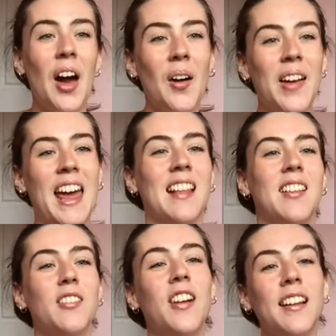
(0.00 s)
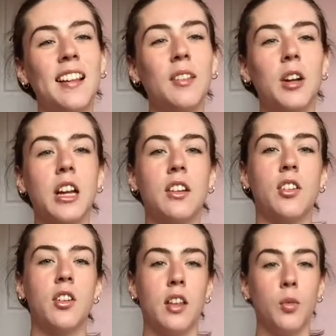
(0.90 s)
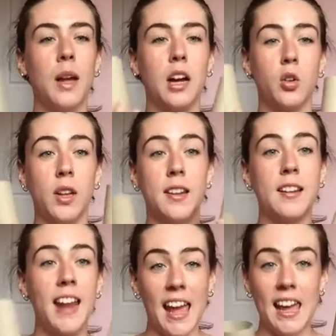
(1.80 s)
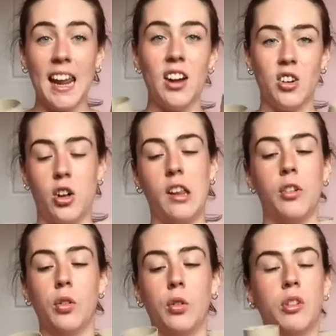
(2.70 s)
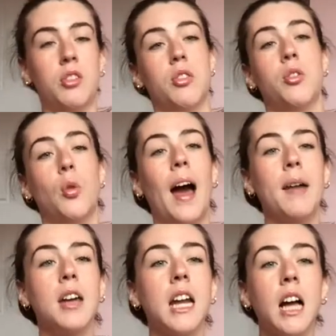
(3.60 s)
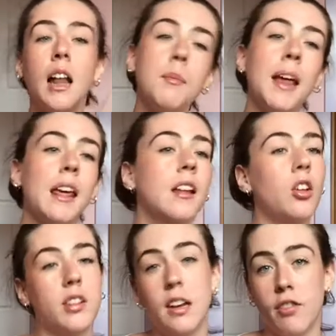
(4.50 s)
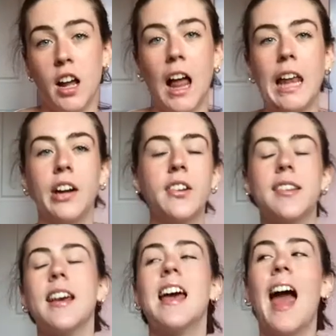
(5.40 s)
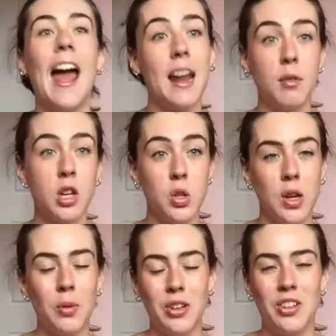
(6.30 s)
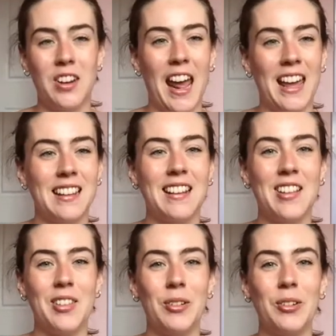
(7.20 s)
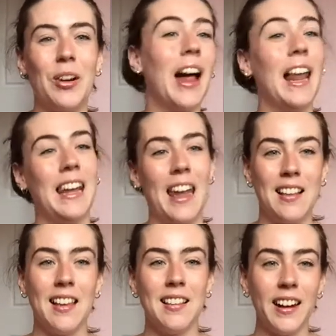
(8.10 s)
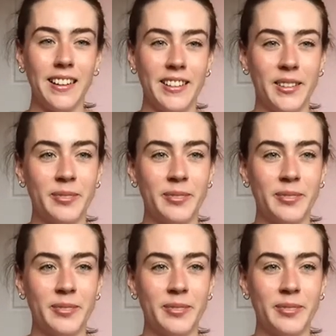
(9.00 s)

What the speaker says: Okay, so the first thing that we're going to do is we are going to decorate our toilet roll holders. So I'm going to colour mine in lots of different colours, and I'm going to show you what to do next. So let's get started.